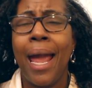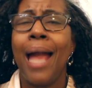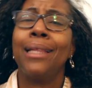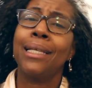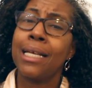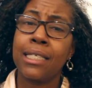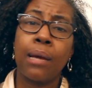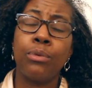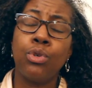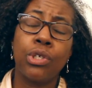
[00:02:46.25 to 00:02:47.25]
And then I
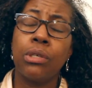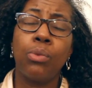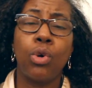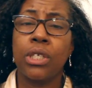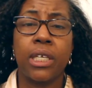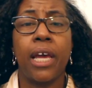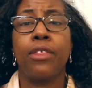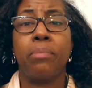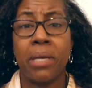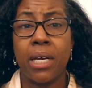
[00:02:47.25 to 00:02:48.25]
stopped using them
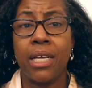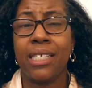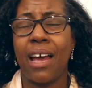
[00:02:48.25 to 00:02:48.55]
altogether because